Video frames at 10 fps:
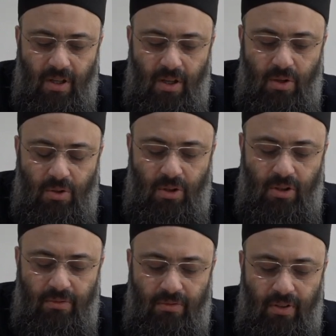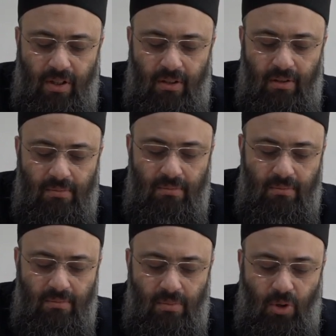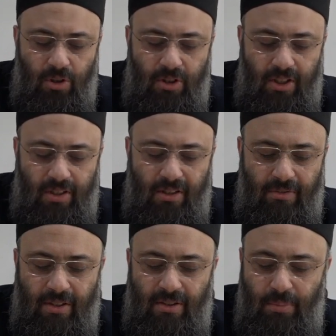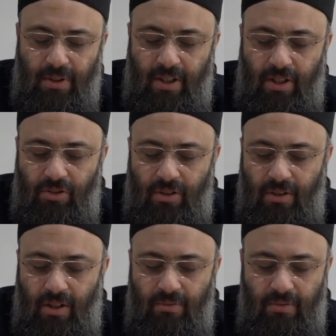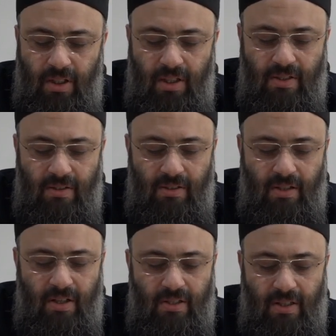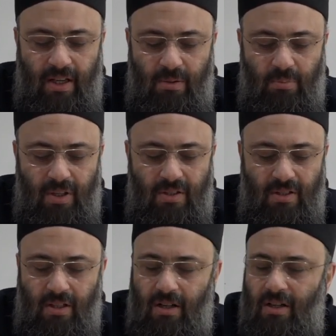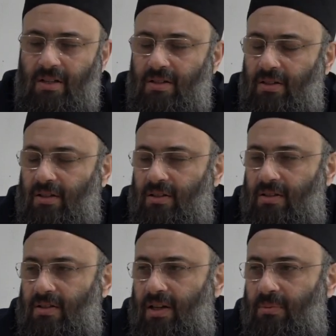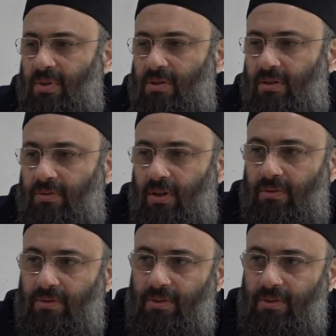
sort of alternative interpretation of these statements that are considered statements of kufr.